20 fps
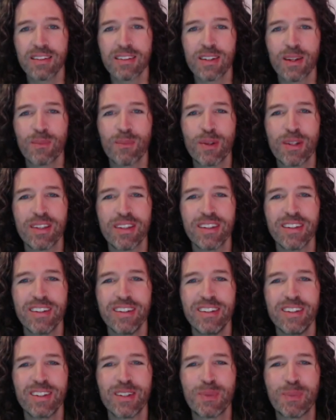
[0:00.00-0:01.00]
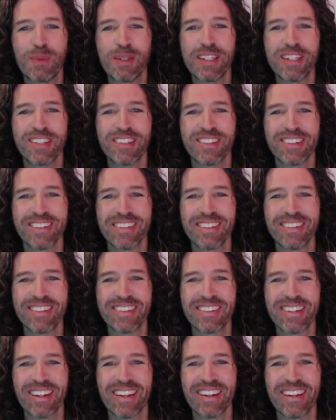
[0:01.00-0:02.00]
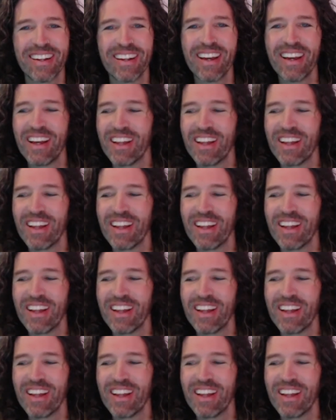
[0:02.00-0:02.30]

some of the dispositions that